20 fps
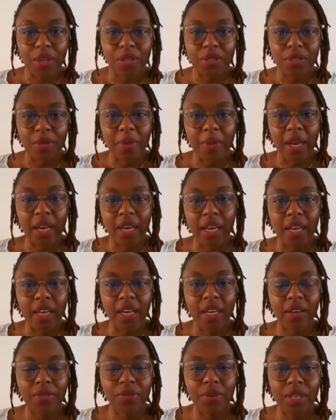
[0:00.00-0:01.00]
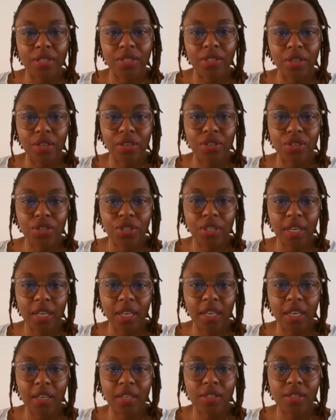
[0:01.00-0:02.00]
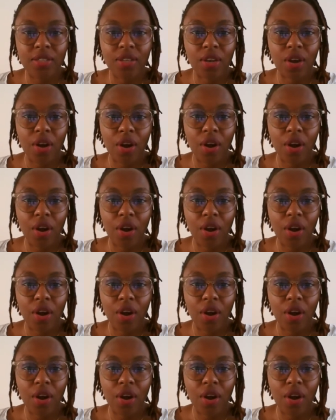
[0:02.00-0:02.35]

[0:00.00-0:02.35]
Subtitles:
So my research is